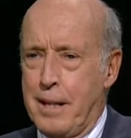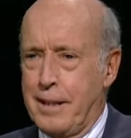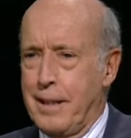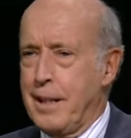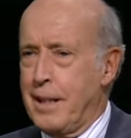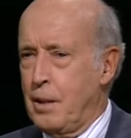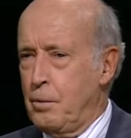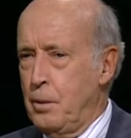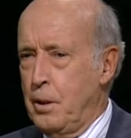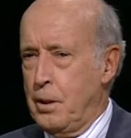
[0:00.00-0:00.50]
I
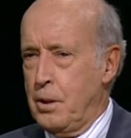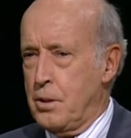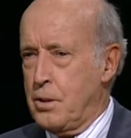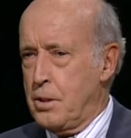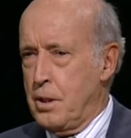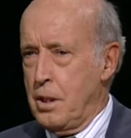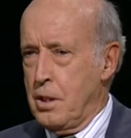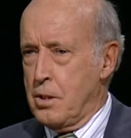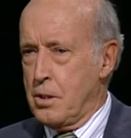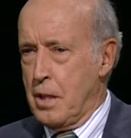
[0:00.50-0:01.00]
think if we could
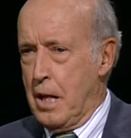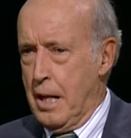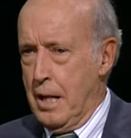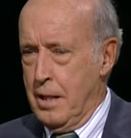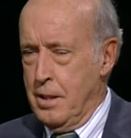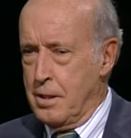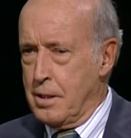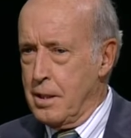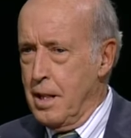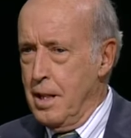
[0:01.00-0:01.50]
see his
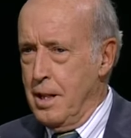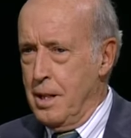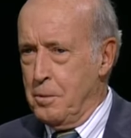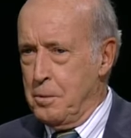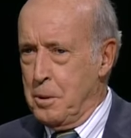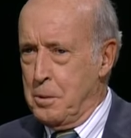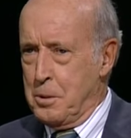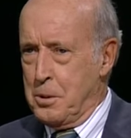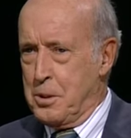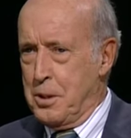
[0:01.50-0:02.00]
eyes,
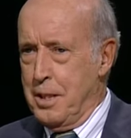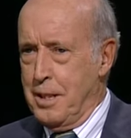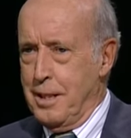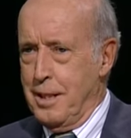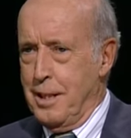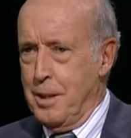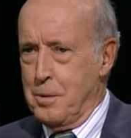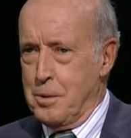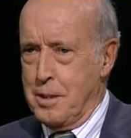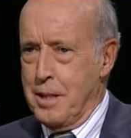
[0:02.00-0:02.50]
we would see
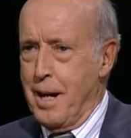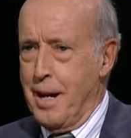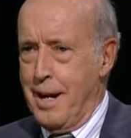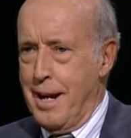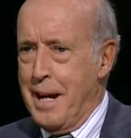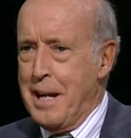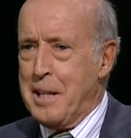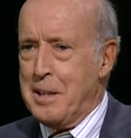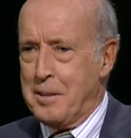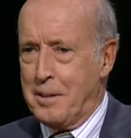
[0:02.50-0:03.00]
that he was not
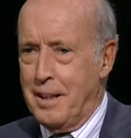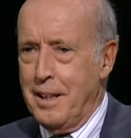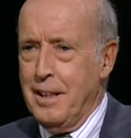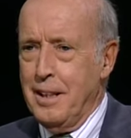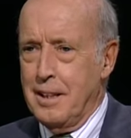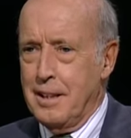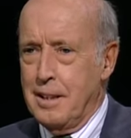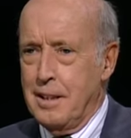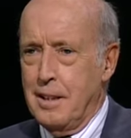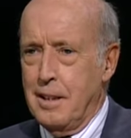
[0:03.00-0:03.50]

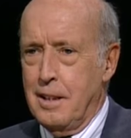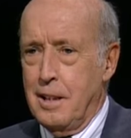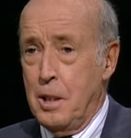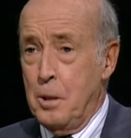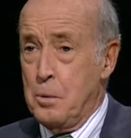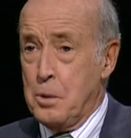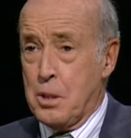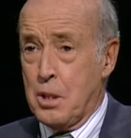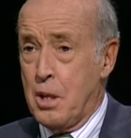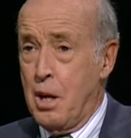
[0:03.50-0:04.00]
angry.
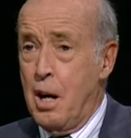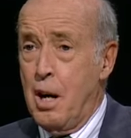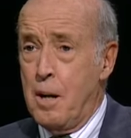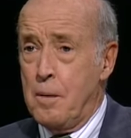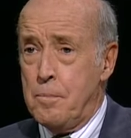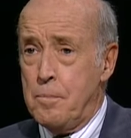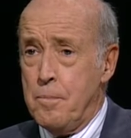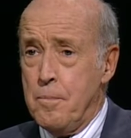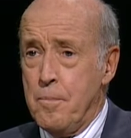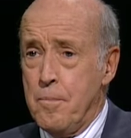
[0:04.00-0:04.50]
He was
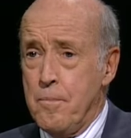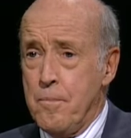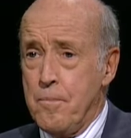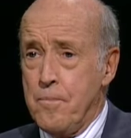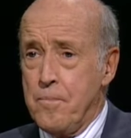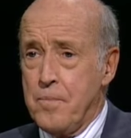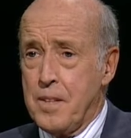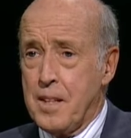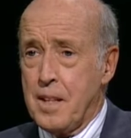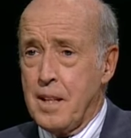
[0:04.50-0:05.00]
calm.
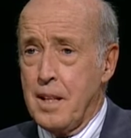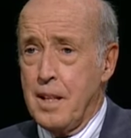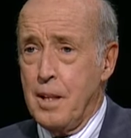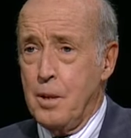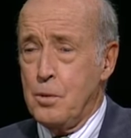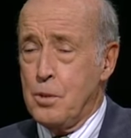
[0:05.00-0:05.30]
Mm -hmm.